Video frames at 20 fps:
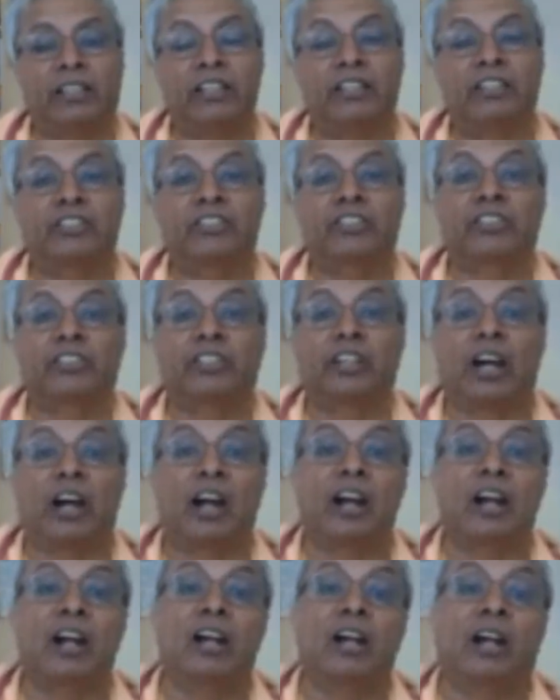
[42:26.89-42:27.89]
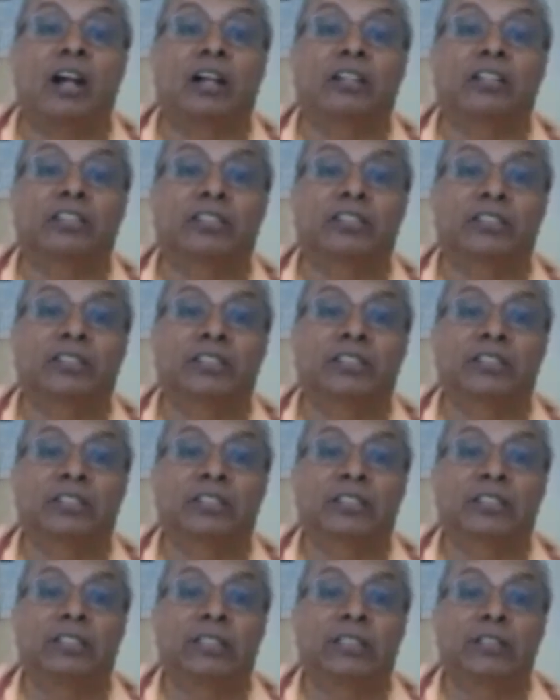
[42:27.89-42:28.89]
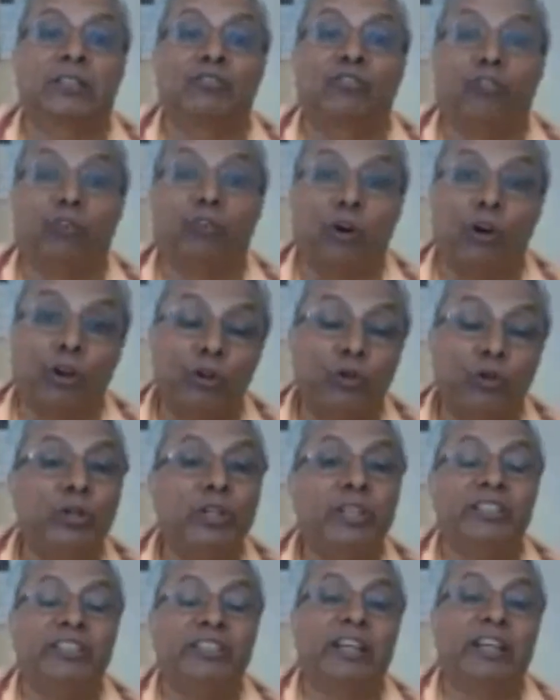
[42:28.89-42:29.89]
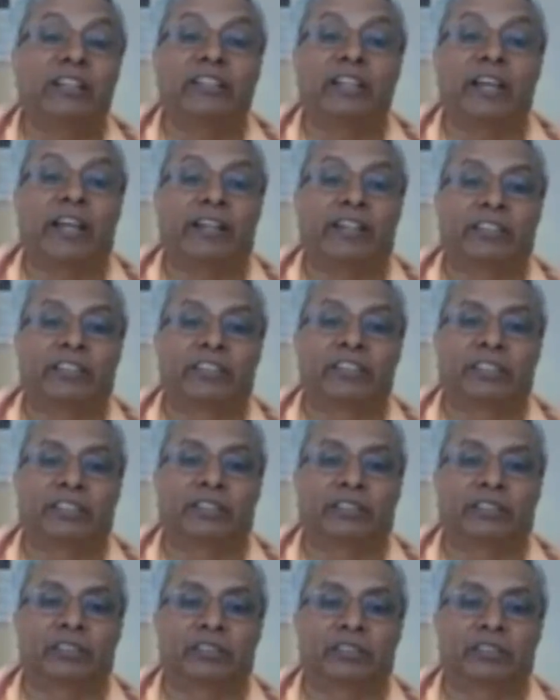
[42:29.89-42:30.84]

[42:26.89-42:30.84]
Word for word: it starts following that direction.